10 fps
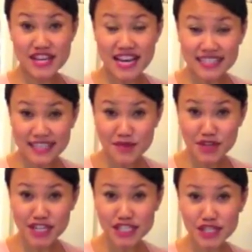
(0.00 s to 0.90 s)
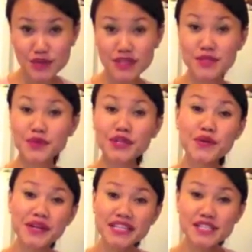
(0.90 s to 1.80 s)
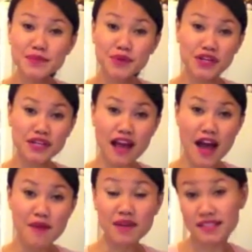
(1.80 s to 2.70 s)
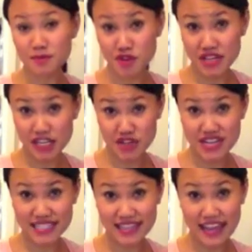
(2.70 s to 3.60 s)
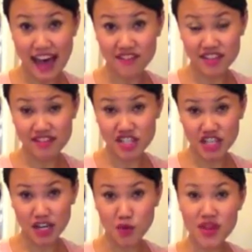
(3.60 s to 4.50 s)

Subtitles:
the next thing we're going to do is we're going to put some ingredients in the cavity of the chicken.